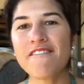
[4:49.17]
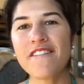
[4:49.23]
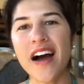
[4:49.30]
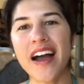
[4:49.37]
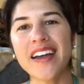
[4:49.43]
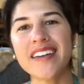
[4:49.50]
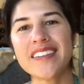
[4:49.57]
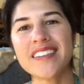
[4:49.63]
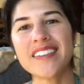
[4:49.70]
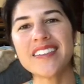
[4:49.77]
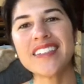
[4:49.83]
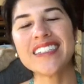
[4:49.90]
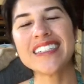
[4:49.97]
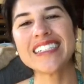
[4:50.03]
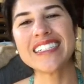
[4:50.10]

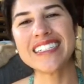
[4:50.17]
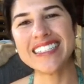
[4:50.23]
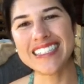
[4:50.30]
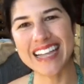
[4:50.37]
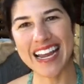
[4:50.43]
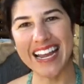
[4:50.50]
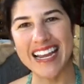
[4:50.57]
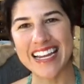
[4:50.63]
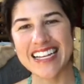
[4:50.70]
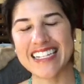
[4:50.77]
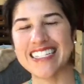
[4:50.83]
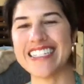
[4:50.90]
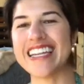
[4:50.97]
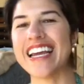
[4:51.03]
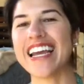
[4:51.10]
final day,
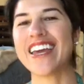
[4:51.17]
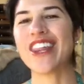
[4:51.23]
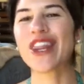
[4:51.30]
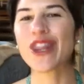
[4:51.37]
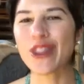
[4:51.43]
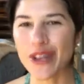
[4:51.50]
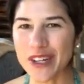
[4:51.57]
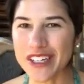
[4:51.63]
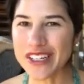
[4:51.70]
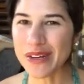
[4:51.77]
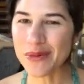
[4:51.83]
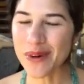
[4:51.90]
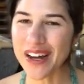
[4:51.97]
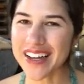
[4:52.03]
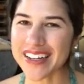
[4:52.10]
day
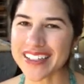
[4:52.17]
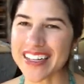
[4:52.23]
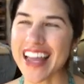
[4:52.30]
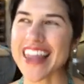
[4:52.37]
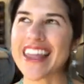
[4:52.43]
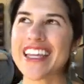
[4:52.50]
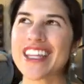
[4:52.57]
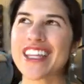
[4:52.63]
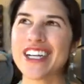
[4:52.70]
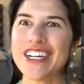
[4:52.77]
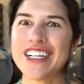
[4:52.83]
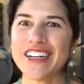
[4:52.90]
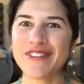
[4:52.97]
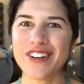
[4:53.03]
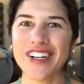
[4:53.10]
31, the
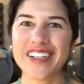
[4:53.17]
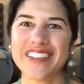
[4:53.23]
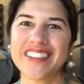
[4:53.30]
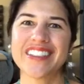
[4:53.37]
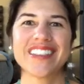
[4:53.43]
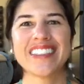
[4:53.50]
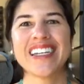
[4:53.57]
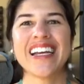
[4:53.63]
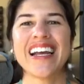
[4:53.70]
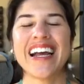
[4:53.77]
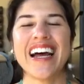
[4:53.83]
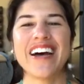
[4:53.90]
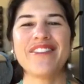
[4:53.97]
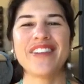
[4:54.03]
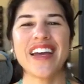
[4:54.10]
31st
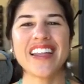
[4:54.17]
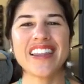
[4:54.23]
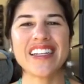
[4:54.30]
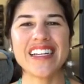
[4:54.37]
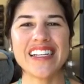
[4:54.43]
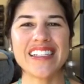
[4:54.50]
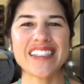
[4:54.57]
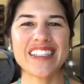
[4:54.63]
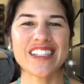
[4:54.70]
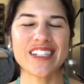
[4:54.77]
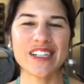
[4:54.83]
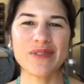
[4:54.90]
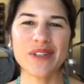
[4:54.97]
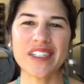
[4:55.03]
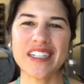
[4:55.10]
of Ethony's
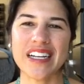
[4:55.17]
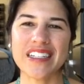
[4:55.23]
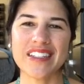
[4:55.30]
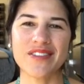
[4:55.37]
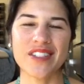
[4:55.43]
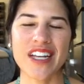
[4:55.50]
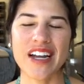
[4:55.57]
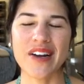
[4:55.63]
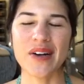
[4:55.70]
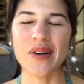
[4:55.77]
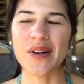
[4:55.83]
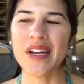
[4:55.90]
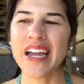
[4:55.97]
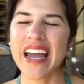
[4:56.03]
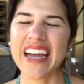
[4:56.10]
31 Days of
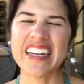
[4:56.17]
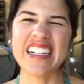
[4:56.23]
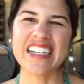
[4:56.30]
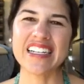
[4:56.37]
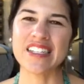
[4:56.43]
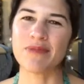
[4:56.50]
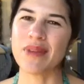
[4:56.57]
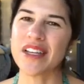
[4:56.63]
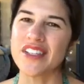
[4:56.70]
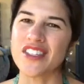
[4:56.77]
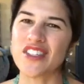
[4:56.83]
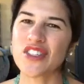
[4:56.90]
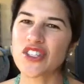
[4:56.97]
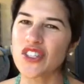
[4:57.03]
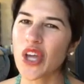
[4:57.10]
Tarot. And it has been
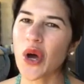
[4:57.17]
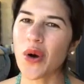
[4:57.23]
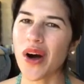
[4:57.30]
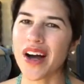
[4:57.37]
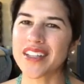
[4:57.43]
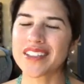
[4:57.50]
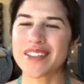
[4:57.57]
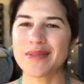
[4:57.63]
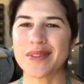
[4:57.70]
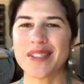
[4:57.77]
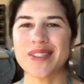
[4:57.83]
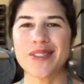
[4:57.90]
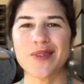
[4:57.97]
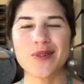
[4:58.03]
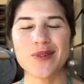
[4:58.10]
so awesome.
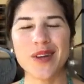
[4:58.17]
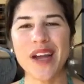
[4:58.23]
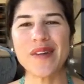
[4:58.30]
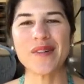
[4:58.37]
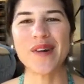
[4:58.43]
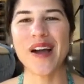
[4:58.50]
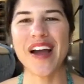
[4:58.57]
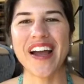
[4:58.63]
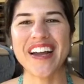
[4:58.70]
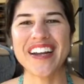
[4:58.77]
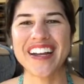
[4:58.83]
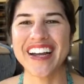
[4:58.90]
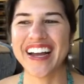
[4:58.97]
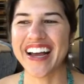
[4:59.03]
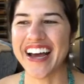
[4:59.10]
This is a great ride.
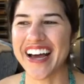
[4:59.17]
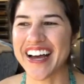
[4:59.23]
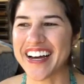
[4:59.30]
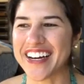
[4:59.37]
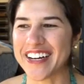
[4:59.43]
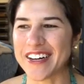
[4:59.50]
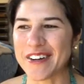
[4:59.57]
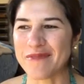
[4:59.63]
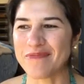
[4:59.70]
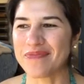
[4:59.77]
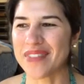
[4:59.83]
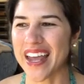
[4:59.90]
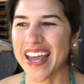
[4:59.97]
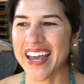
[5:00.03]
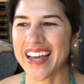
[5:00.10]

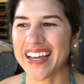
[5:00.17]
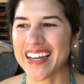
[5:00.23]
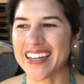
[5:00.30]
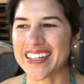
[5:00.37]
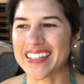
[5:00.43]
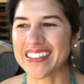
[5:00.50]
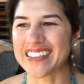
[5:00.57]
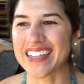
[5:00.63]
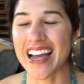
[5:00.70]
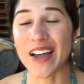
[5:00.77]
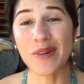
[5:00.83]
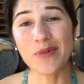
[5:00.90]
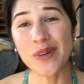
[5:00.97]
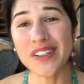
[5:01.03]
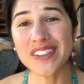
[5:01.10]
Um, and
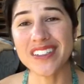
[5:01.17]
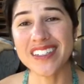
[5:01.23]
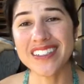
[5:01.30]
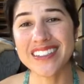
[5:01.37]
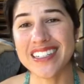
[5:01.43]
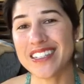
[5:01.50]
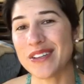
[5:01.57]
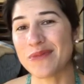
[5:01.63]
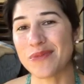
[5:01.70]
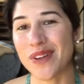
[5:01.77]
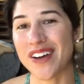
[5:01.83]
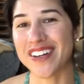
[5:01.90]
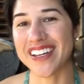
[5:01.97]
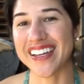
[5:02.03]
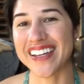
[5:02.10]
I will continue
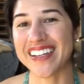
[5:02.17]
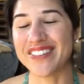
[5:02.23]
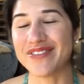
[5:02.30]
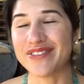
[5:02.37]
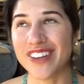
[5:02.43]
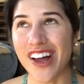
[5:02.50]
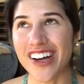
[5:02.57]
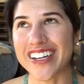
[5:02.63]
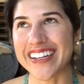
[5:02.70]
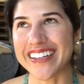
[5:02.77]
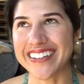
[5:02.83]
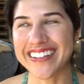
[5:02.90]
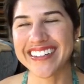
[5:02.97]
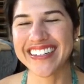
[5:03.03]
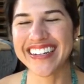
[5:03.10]
blogging and vlogging.